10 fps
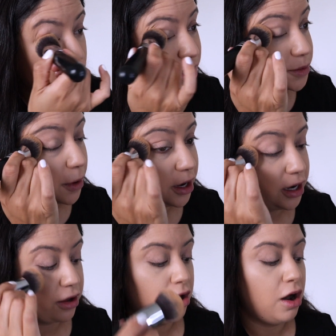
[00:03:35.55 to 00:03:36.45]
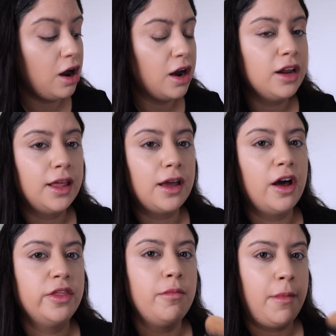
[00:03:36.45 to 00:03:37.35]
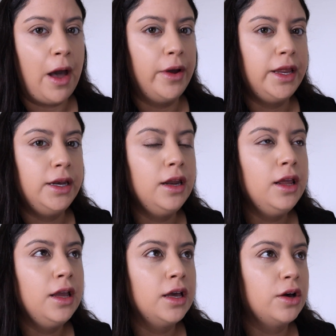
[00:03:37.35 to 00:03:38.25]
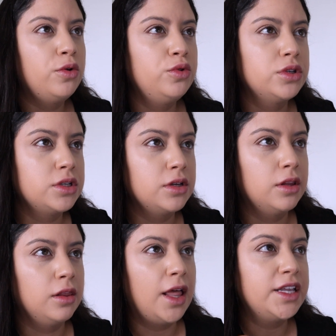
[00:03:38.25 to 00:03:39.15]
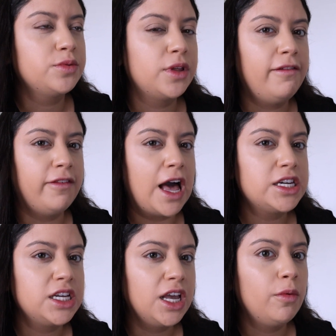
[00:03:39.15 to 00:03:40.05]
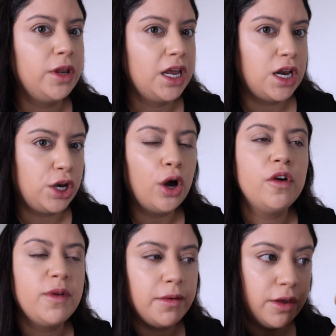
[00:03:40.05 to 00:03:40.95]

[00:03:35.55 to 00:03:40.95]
we spotted a car on the mountain whose lights were flashing and we didn't know if maybe